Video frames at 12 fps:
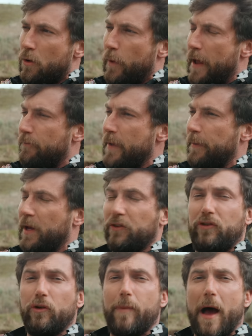We have maybe a
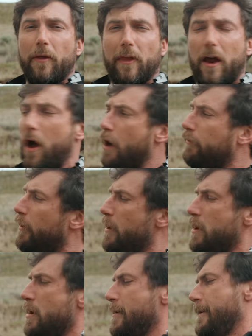two pound let off
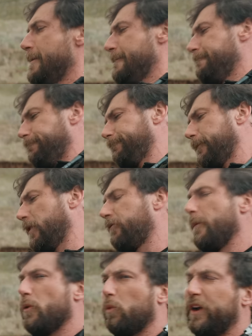
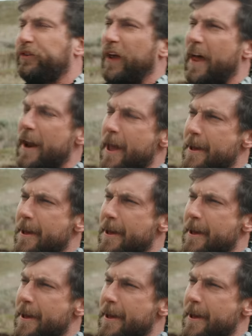from the reset.